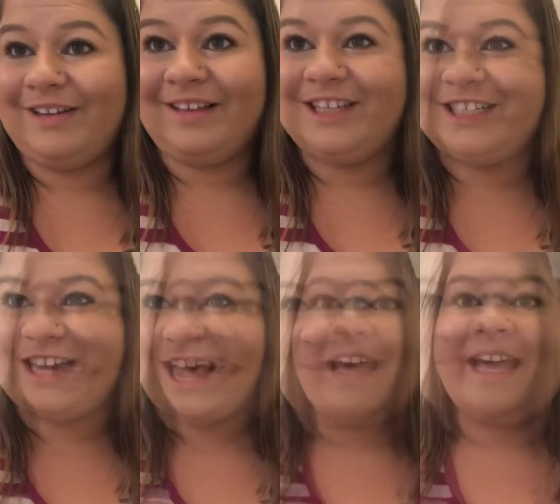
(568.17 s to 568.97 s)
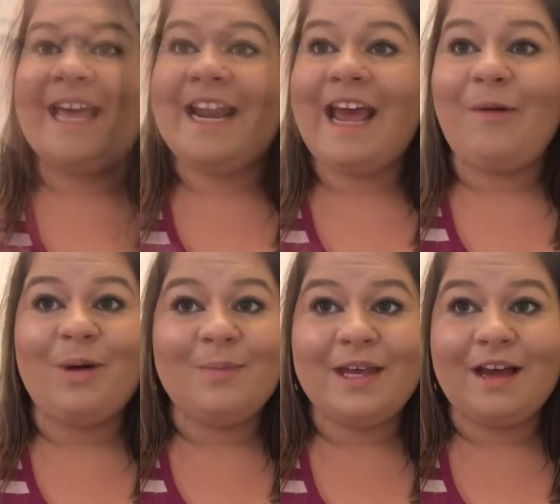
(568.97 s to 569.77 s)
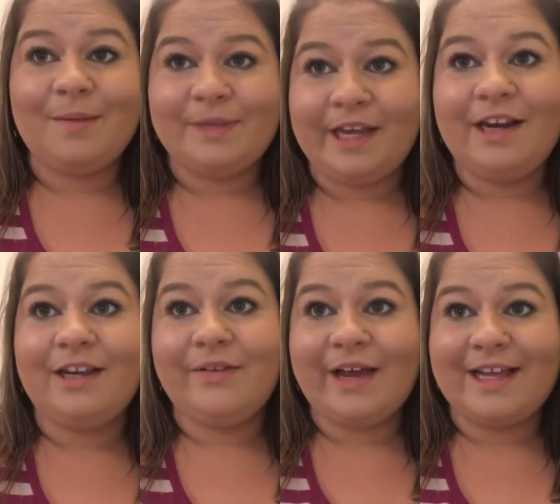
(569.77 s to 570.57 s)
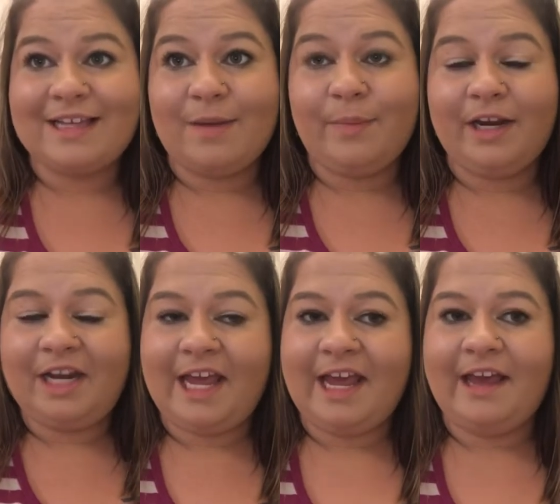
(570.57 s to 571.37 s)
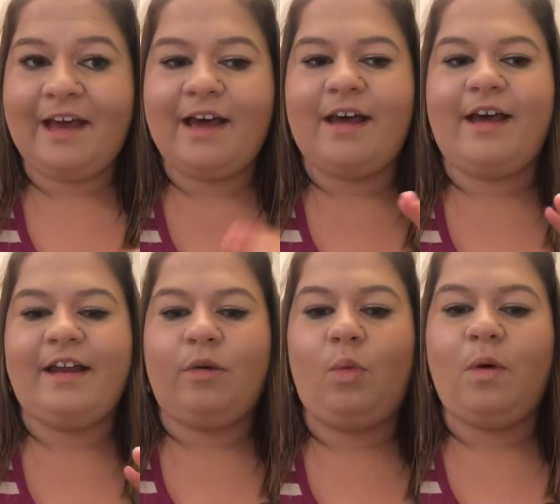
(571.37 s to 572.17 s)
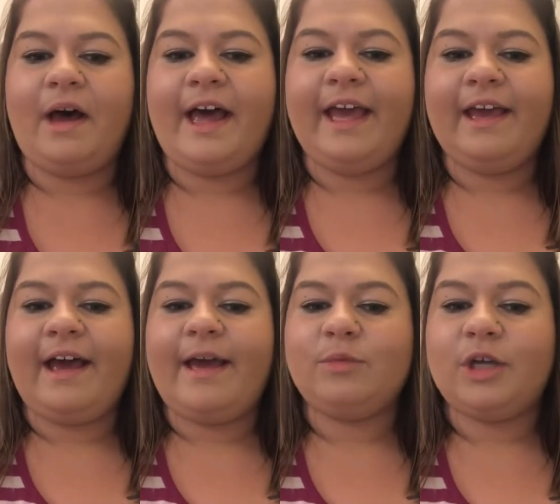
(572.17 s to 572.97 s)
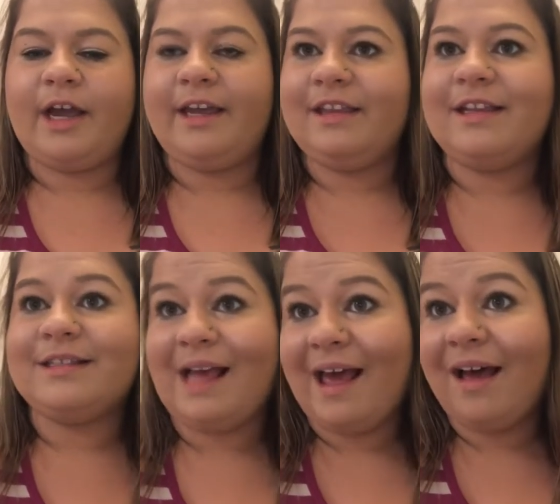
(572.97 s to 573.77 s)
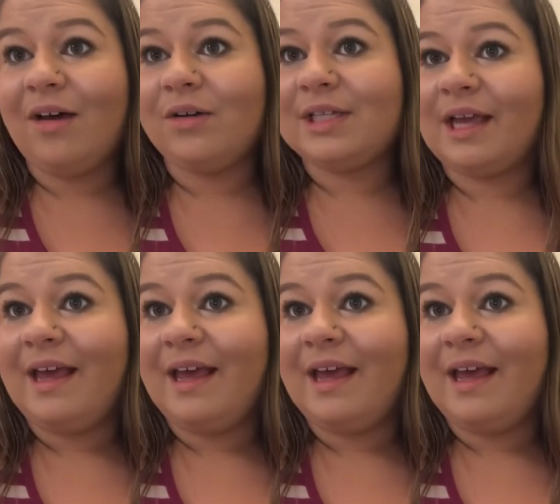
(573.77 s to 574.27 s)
lunchtime. Again, I will be updating you guys on Monday on why I'm trying this out